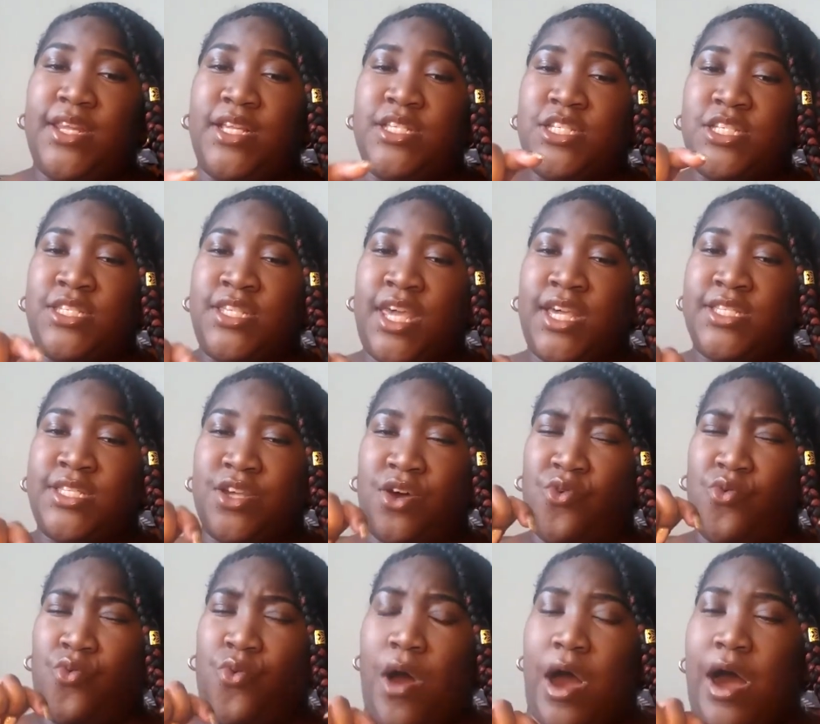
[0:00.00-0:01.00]
and it just takes
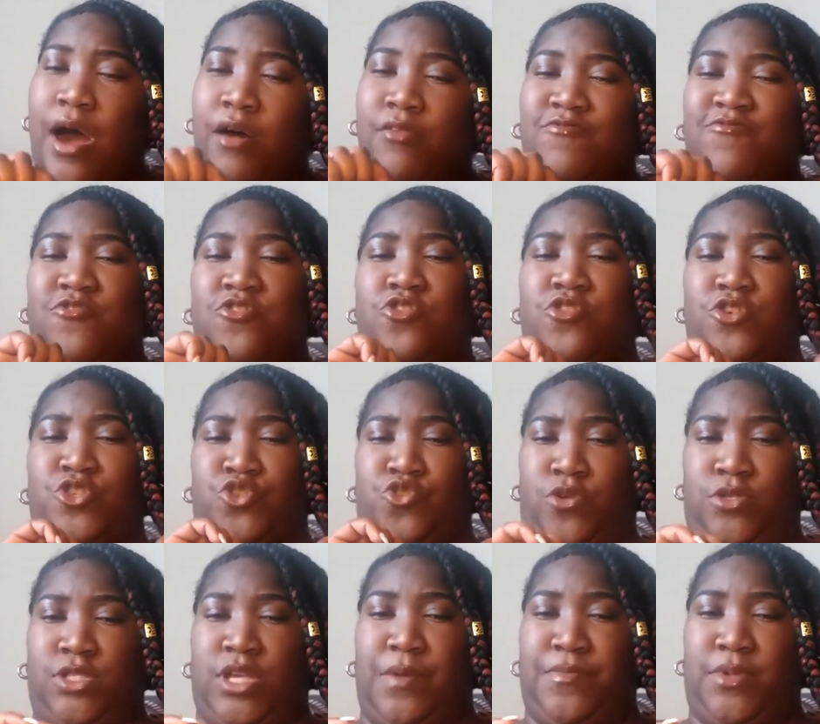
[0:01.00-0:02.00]
a while for your
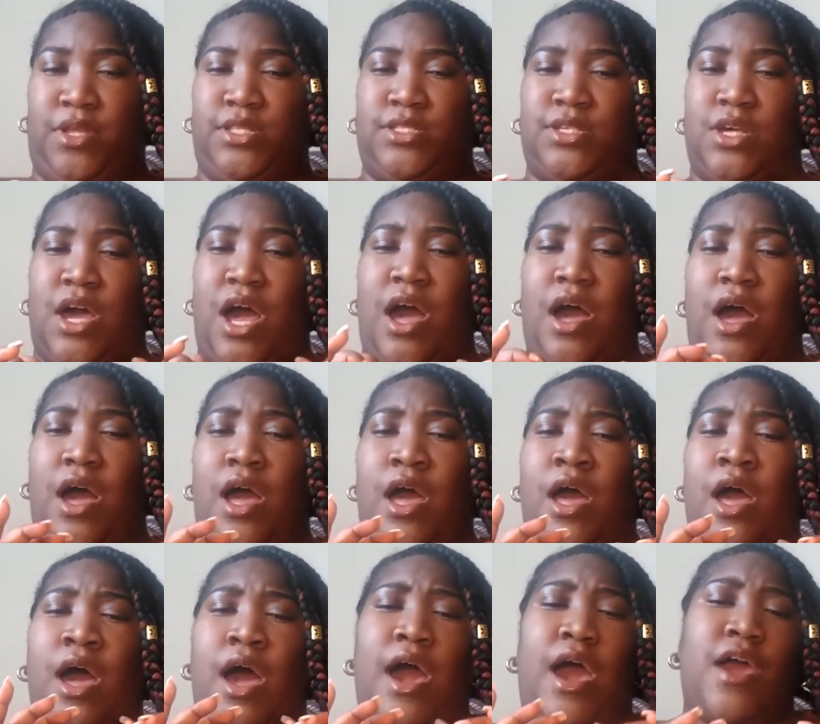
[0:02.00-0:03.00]
insurance company to
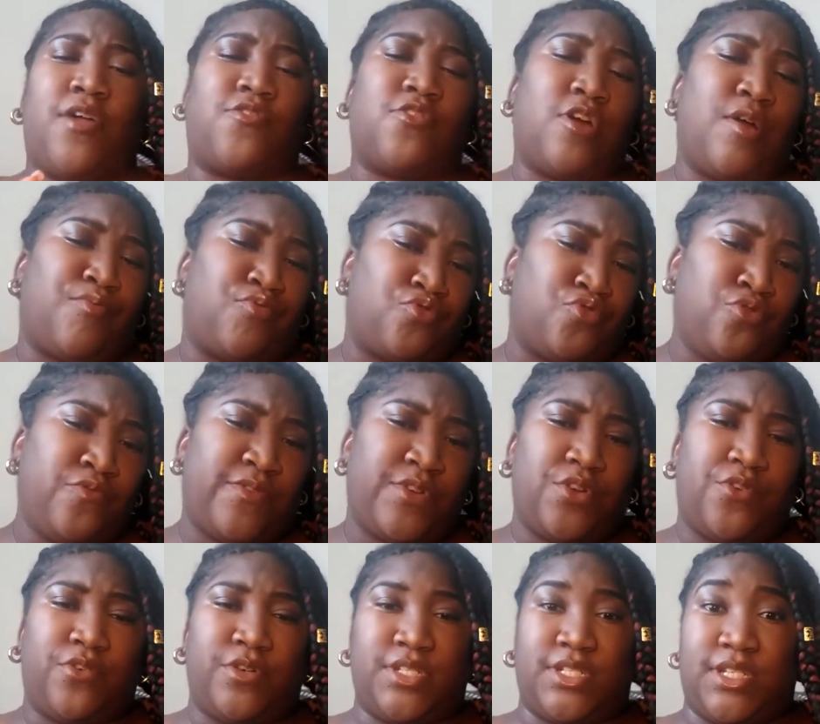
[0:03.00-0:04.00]
either approve
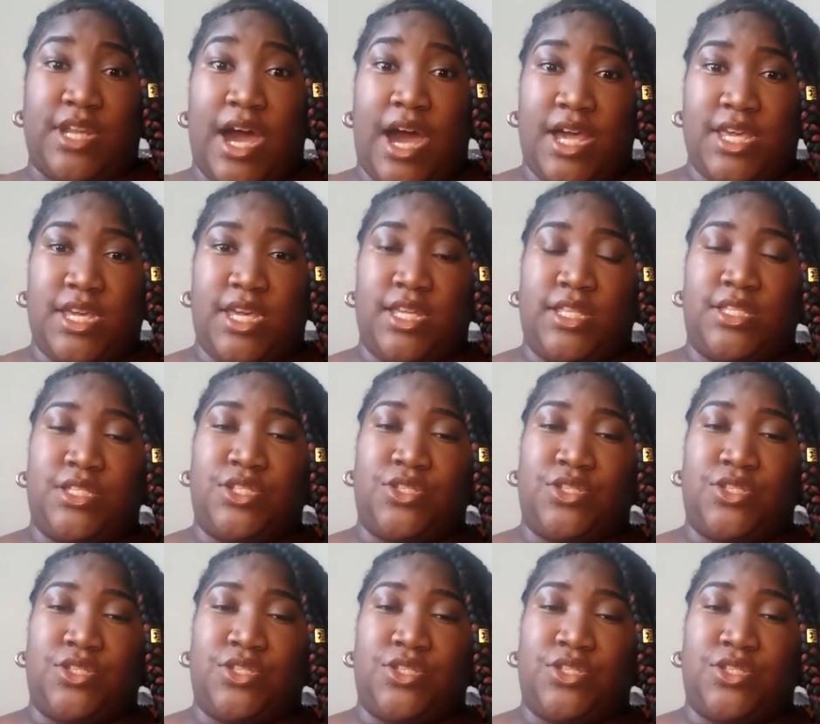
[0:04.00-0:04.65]
it or deny it.